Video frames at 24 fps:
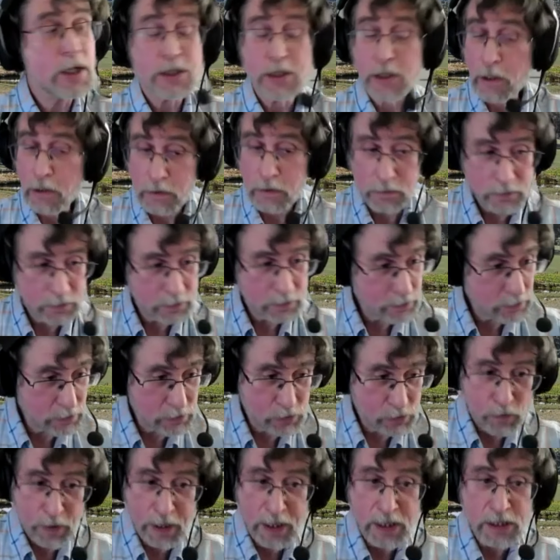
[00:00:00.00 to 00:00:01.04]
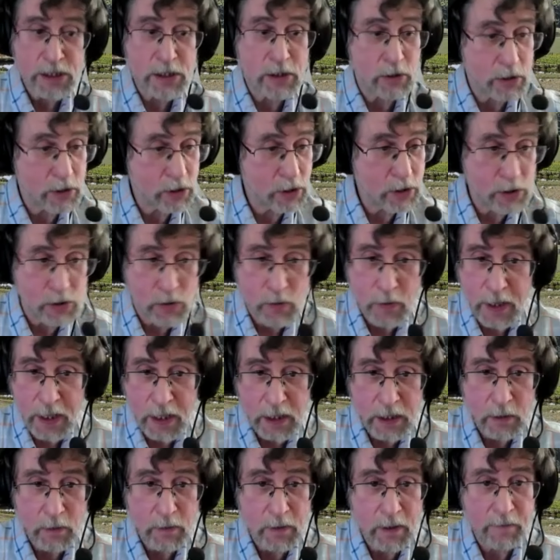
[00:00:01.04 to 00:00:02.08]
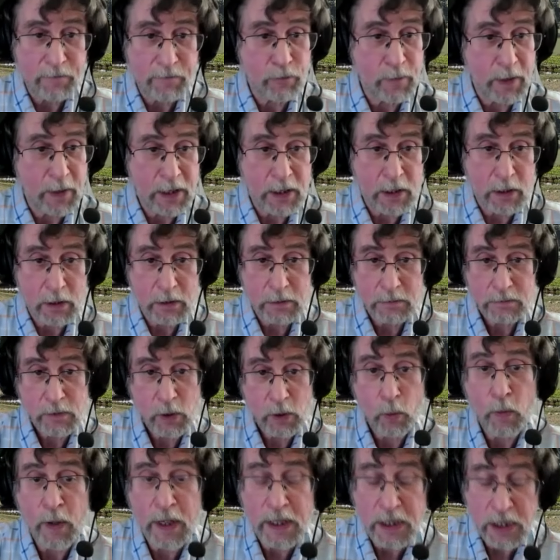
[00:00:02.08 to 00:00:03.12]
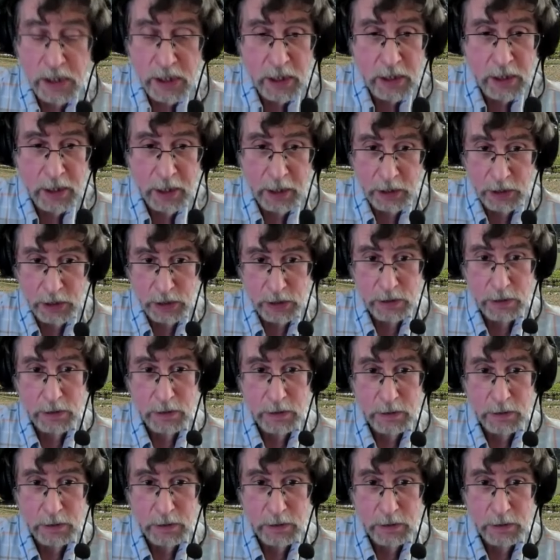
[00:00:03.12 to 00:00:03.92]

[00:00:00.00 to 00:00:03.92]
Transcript: don't graze it or do anything with it for about a week to 10 days.